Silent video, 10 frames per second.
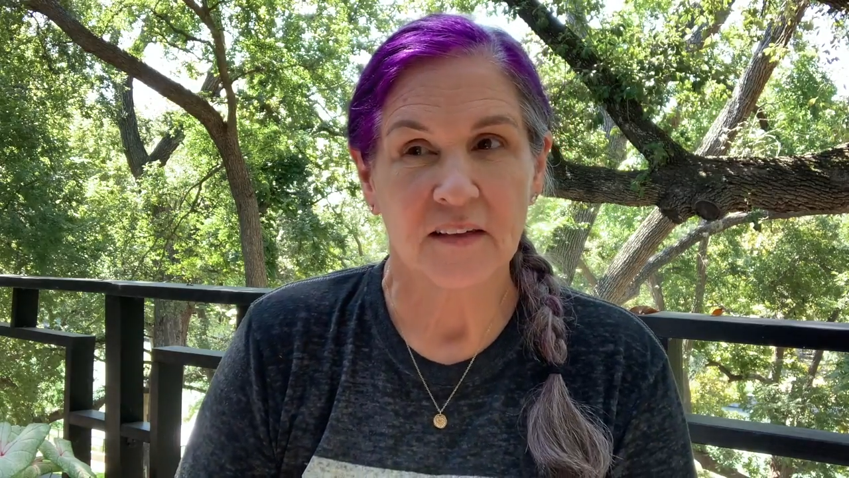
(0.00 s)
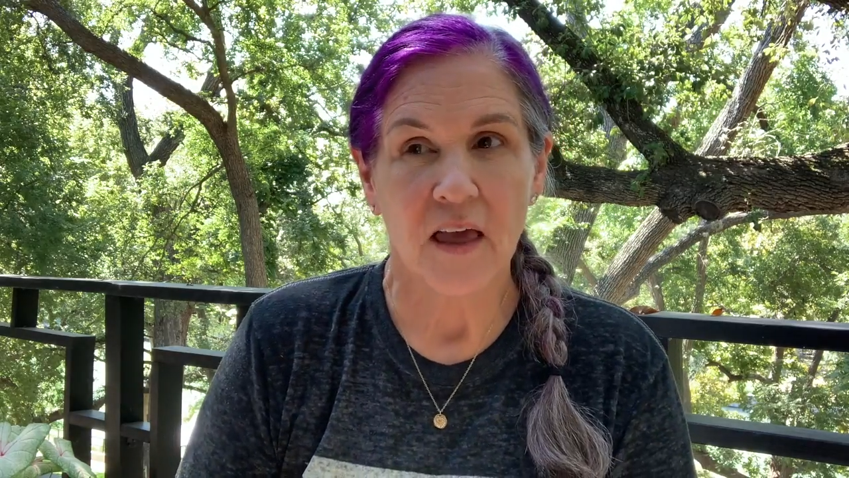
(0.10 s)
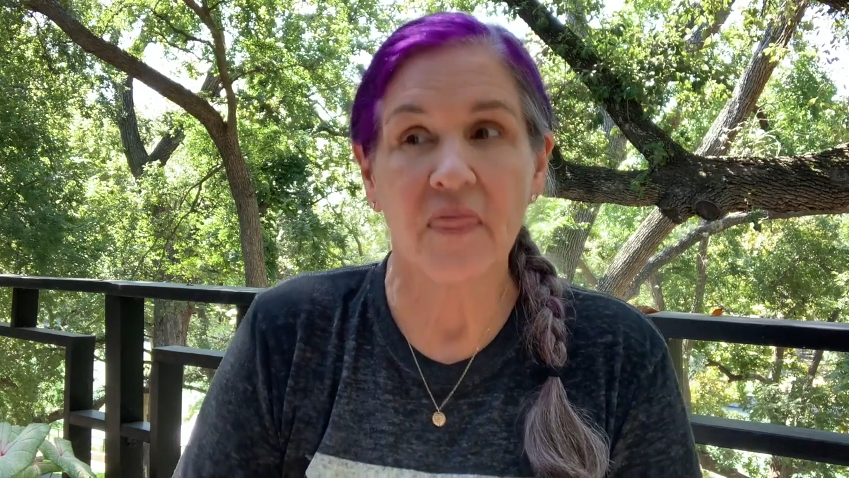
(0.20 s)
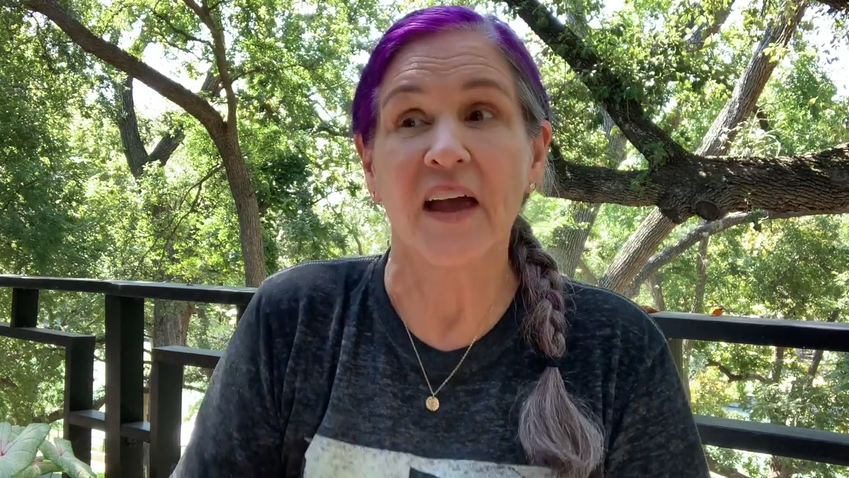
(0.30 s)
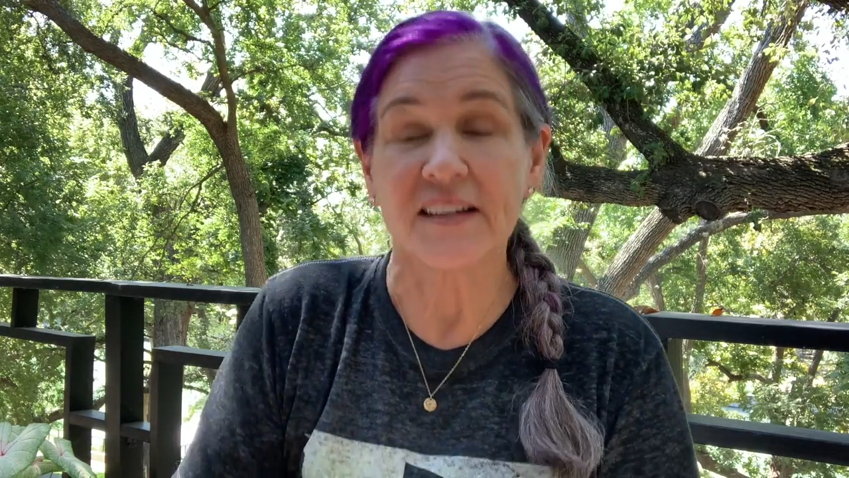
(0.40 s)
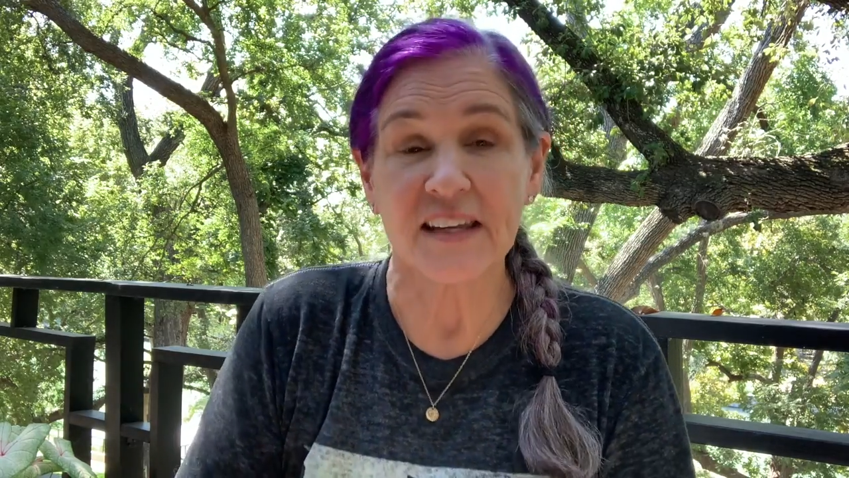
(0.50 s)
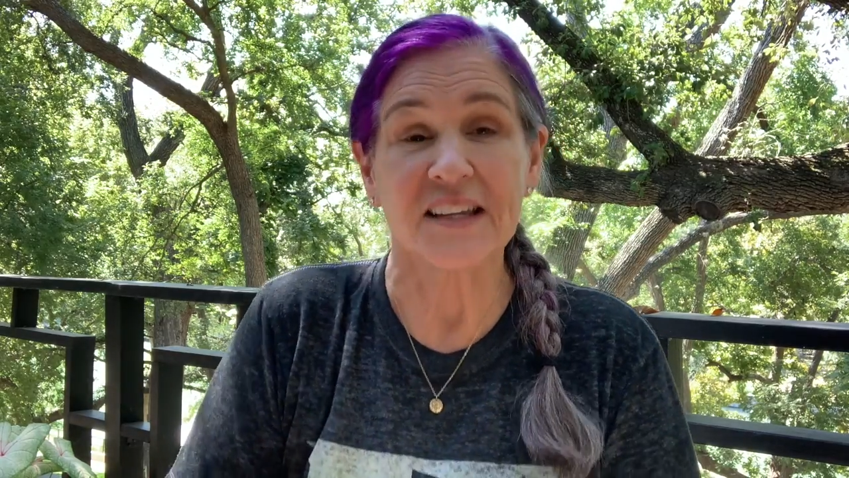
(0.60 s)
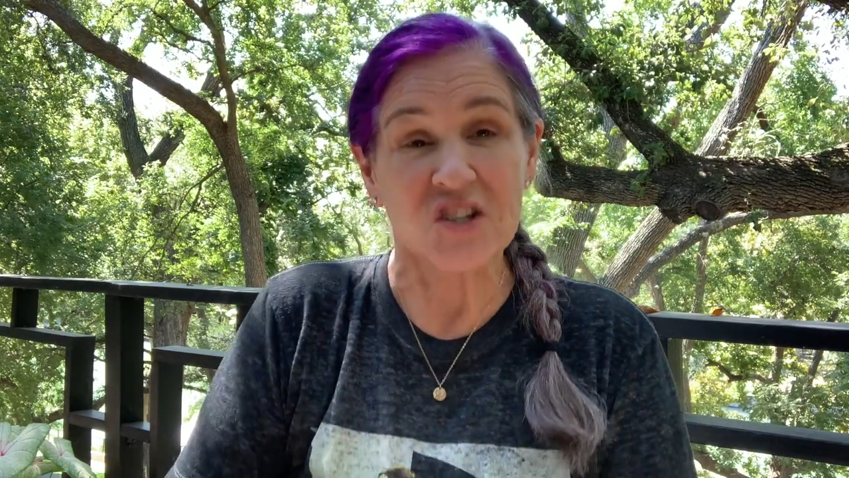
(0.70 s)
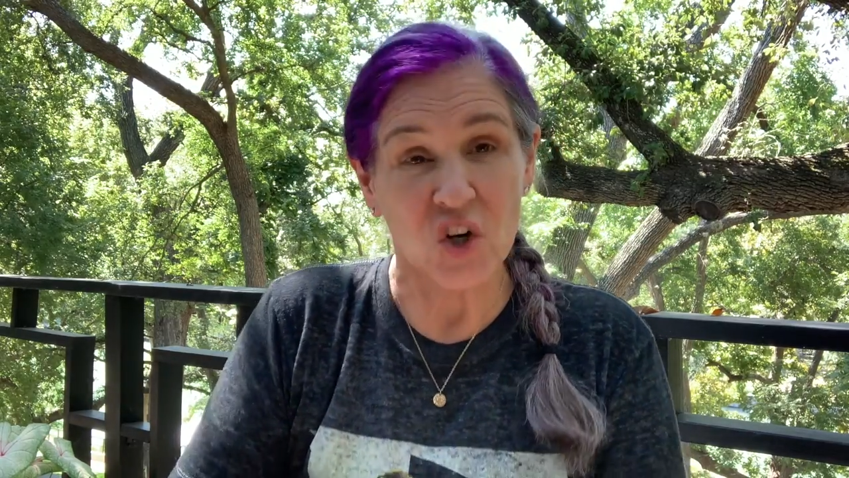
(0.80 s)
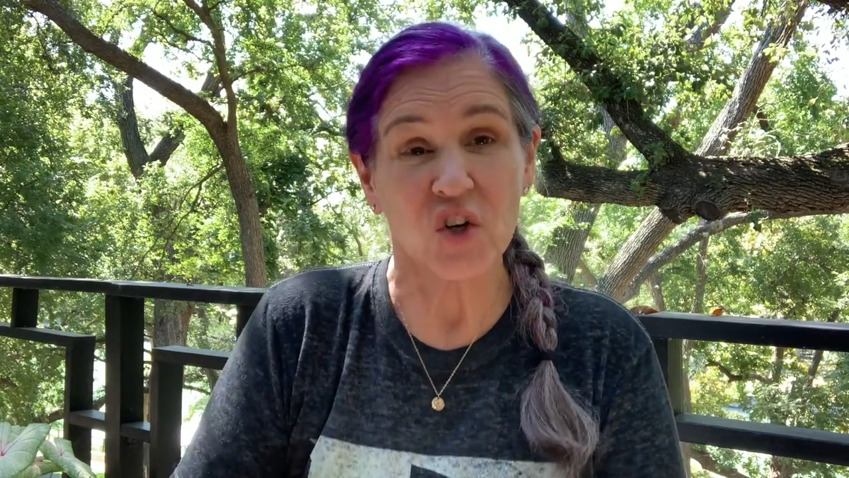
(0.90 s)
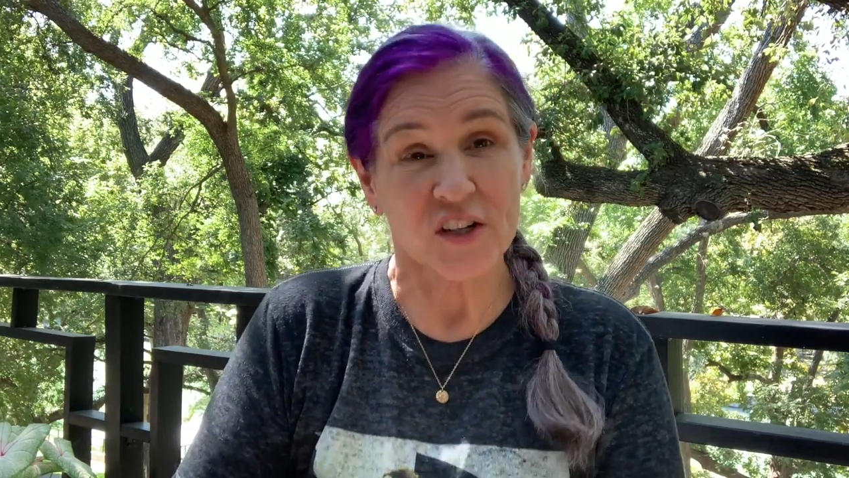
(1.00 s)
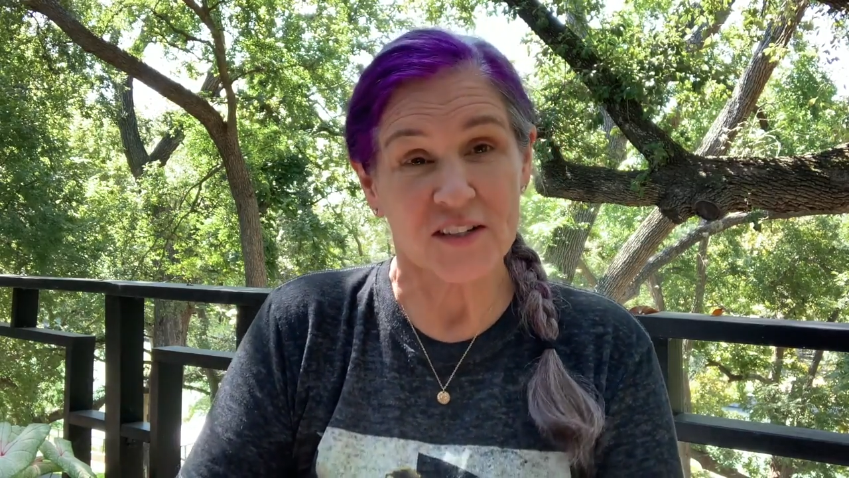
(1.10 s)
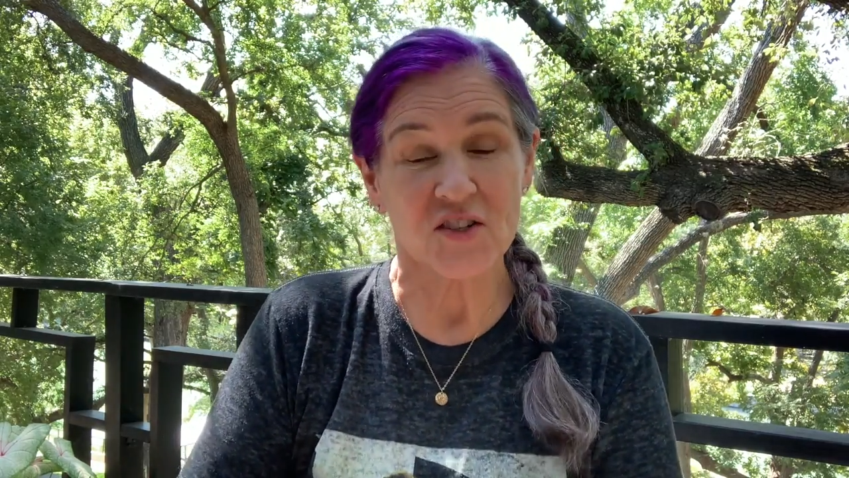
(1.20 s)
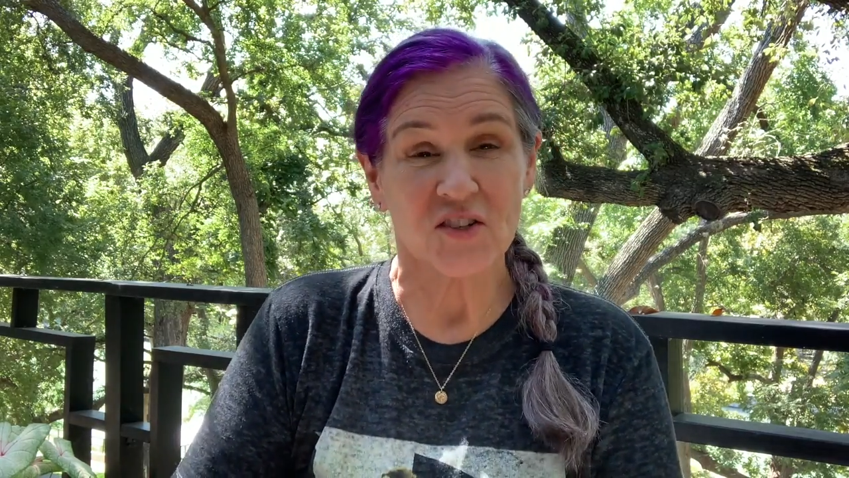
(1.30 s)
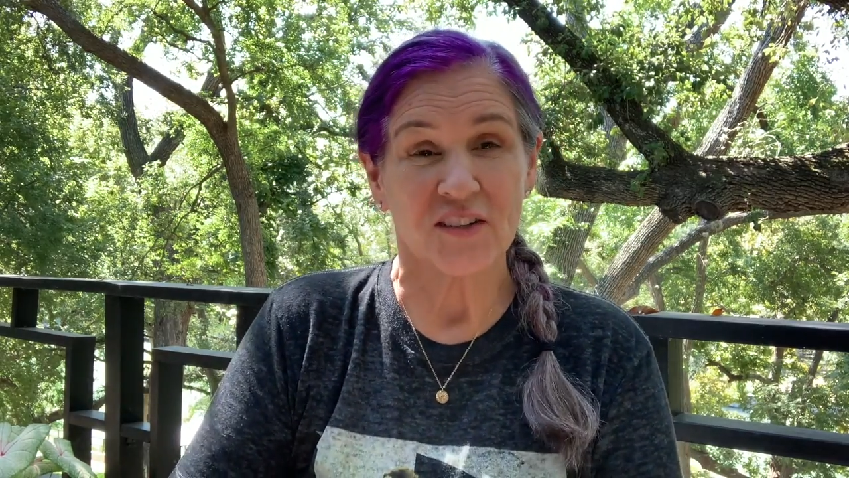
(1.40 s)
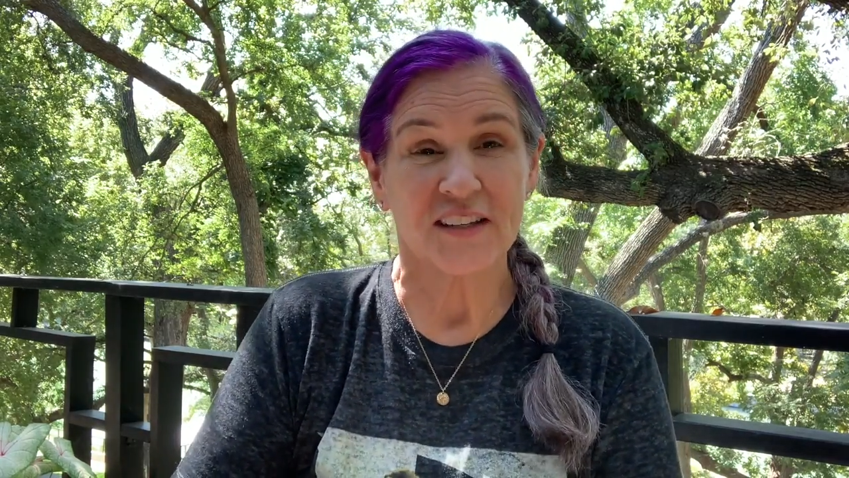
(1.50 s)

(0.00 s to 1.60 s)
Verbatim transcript: And that takes courage